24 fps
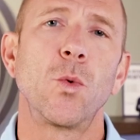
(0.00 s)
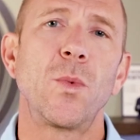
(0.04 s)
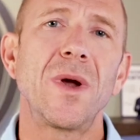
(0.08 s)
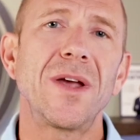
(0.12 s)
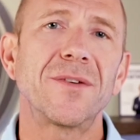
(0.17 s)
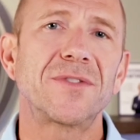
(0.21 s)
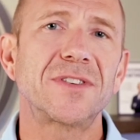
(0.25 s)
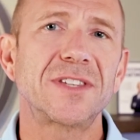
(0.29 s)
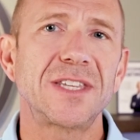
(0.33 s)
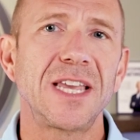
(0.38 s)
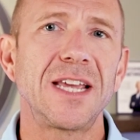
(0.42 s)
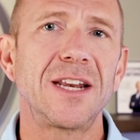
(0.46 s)
We
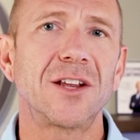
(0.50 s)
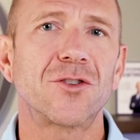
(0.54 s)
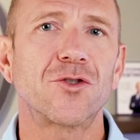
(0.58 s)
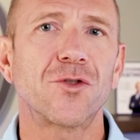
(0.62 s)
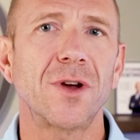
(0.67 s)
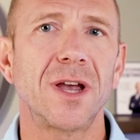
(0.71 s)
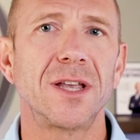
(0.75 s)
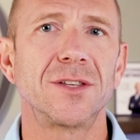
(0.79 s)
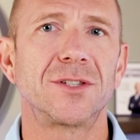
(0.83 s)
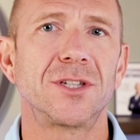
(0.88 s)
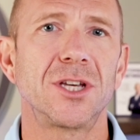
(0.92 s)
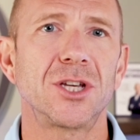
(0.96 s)
have seen a
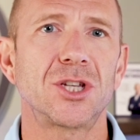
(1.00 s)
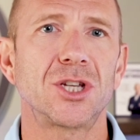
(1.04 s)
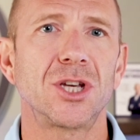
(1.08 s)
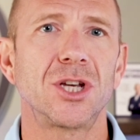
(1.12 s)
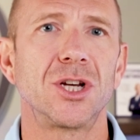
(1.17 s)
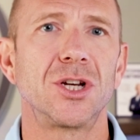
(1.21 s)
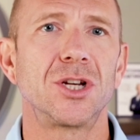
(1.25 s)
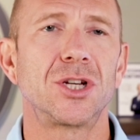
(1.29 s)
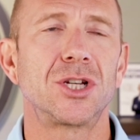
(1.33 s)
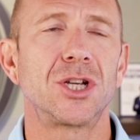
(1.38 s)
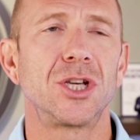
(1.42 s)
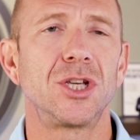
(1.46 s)

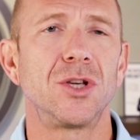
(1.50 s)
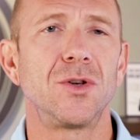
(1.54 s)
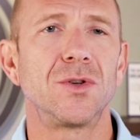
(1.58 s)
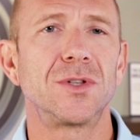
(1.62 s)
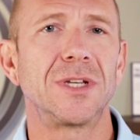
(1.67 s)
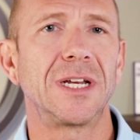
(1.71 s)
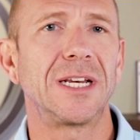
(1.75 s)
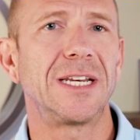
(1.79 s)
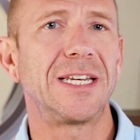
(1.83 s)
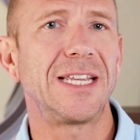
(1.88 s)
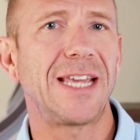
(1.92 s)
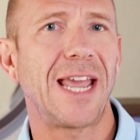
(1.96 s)
transition to
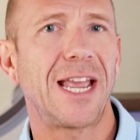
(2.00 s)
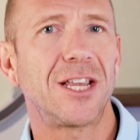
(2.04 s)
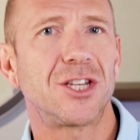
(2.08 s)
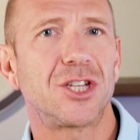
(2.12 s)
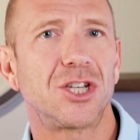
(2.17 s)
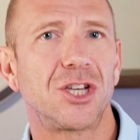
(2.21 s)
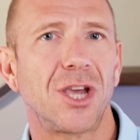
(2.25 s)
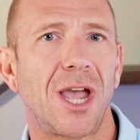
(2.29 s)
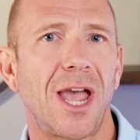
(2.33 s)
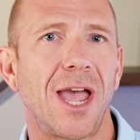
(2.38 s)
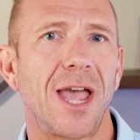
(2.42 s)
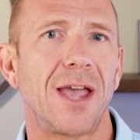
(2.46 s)
using
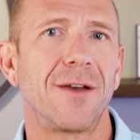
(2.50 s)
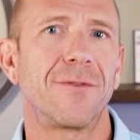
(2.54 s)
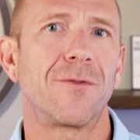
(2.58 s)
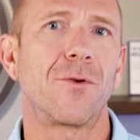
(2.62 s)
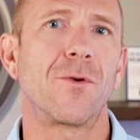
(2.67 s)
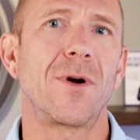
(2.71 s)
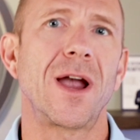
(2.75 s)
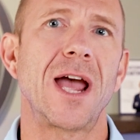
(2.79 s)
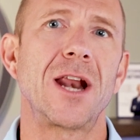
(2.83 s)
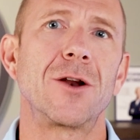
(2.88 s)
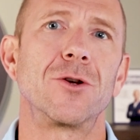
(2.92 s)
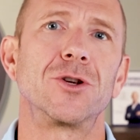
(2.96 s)
DHEA
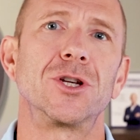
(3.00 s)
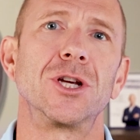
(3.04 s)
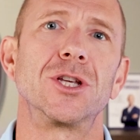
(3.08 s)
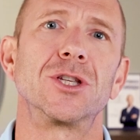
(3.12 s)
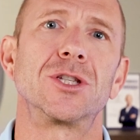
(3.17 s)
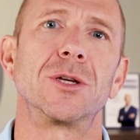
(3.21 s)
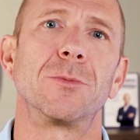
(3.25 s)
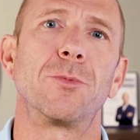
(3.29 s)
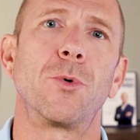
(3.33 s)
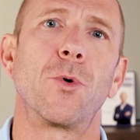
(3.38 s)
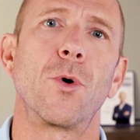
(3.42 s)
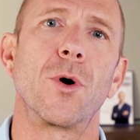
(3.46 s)
for
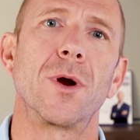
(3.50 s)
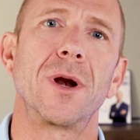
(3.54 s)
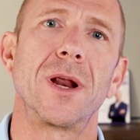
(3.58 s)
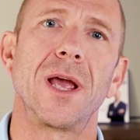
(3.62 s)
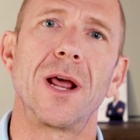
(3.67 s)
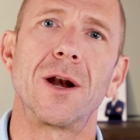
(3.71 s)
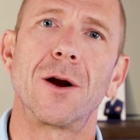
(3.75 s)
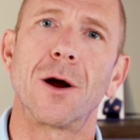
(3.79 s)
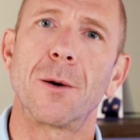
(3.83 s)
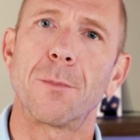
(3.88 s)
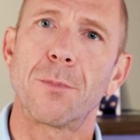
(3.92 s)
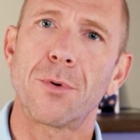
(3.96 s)
androgen support
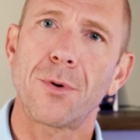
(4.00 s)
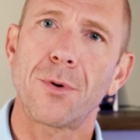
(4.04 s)
in our